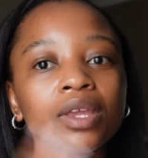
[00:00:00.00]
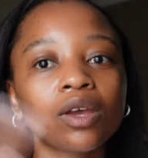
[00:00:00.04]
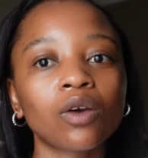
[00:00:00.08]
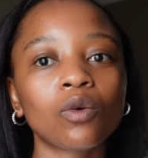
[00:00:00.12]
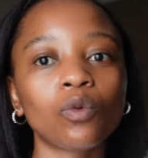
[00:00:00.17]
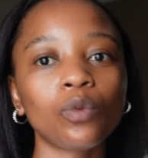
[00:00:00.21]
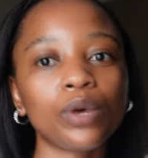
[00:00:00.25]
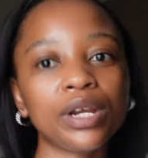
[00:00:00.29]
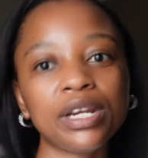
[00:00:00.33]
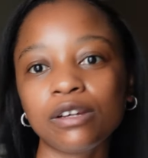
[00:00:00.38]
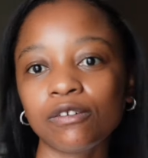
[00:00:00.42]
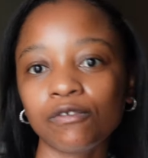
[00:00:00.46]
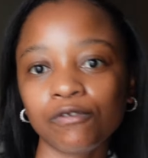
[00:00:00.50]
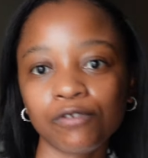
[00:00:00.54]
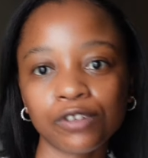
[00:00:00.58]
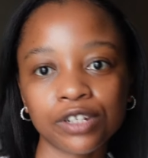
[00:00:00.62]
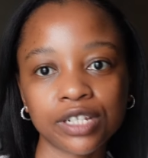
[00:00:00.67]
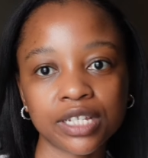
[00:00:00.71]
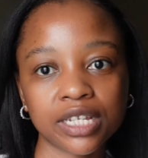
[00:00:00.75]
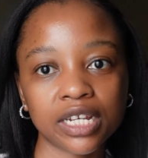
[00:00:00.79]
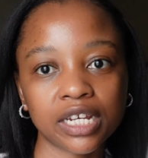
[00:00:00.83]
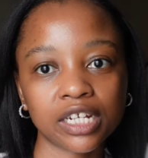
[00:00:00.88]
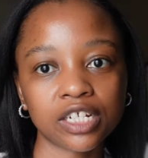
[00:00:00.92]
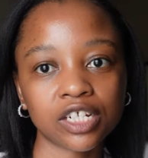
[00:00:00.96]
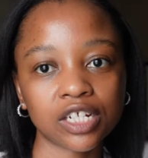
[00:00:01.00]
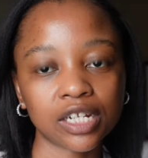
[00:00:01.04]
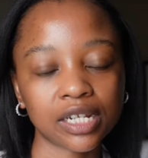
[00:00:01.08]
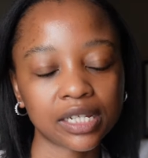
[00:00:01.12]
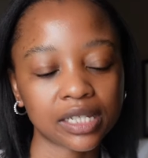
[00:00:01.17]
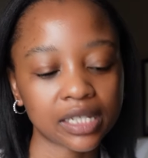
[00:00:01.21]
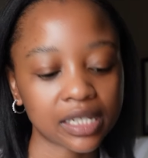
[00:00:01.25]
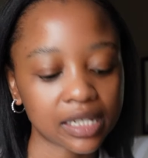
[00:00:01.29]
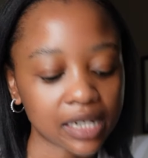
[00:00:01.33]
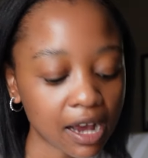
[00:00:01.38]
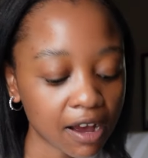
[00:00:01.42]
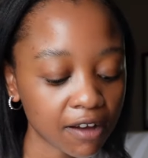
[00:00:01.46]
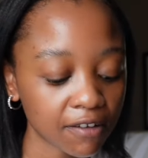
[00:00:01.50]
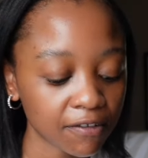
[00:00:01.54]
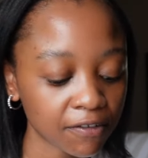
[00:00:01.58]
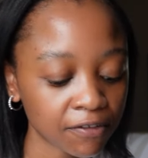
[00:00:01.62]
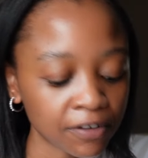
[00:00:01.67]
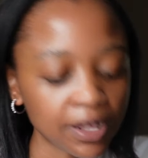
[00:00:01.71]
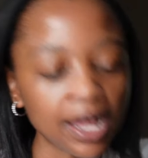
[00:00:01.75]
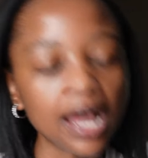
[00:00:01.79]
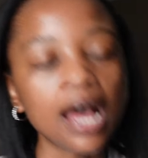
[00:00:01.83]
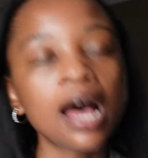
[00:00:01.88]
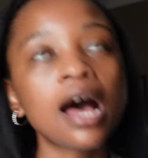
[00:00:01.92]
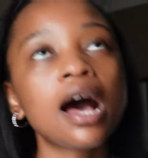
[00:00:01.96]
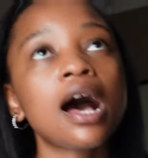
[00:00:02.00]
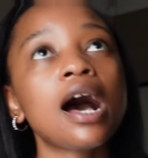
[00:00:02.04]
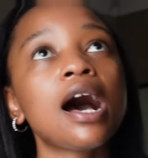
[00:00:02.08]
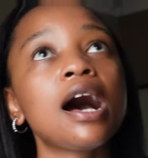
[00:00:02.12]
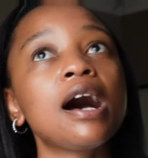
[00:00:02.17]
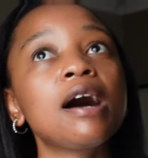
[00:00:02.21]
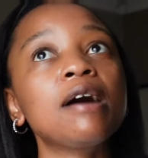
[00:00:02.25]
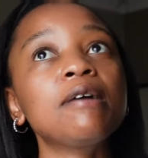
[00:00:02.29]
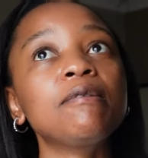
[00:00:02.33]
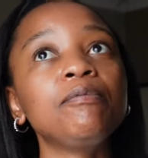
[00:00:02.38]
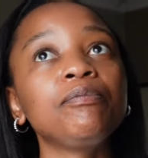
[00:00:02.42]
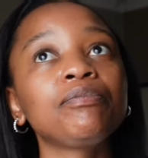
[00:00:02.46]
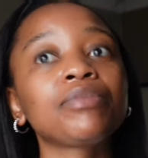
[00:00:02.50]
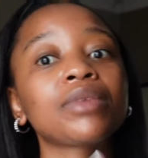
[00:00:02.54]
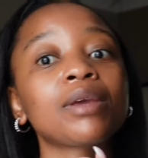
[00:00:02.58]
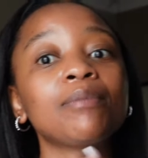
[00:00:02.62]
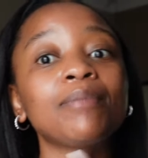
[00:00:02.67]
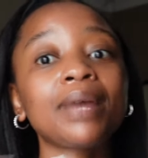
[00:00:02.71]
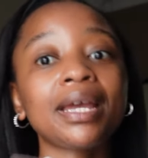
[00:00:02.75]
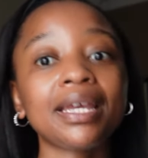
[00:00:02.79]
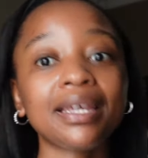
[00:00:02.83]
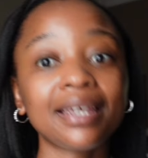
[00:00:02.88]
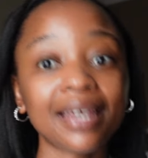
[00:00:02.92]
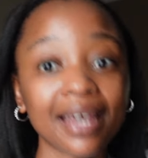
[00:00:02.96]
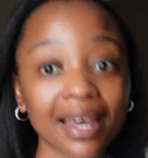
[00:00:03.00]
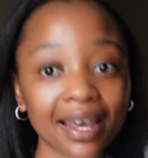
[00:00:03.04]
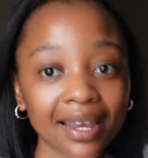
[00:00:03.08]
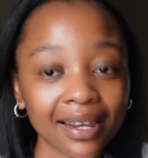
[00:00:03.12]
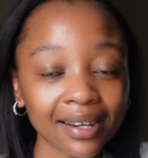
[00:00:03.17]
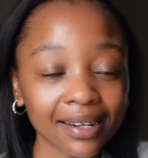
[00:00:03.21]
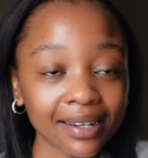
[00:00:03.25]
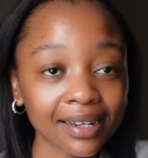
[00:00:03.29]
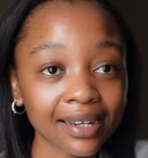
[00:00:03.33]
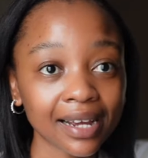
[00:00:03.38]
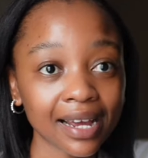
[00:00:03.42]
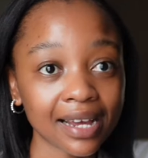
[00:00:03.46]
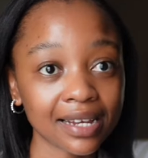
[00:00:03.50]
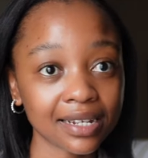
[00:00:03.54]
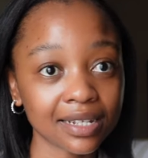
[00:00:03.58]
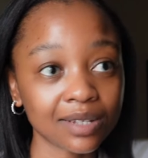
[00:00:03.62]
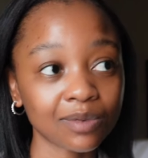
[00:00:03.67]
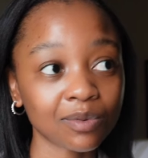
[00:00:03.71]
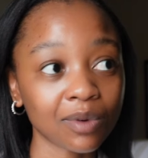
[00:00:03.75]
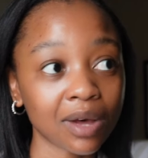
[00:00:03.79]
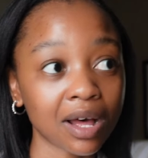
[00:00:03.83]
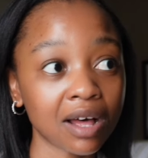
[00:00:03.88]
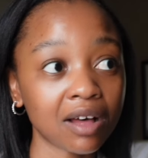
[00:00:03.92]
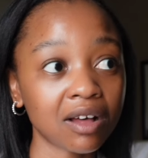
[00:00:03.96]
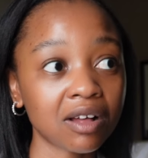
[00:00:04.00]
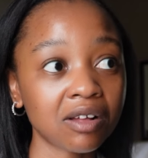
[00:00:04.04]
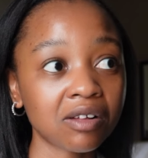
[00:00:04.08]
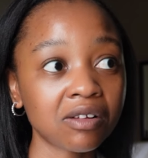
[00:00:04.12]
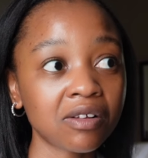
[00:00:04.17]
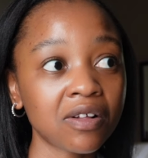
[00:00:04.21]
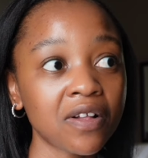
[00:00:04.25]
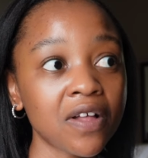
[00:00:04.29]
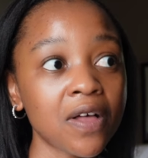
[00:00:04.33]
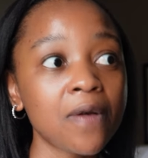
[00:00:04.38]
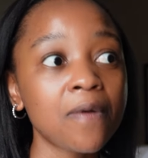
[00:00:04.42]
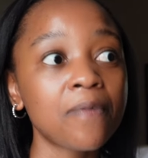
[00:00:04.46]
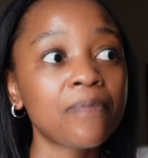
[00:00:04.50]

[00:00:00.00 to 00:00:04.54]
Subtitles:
wedding footage and stuff. My cake as well,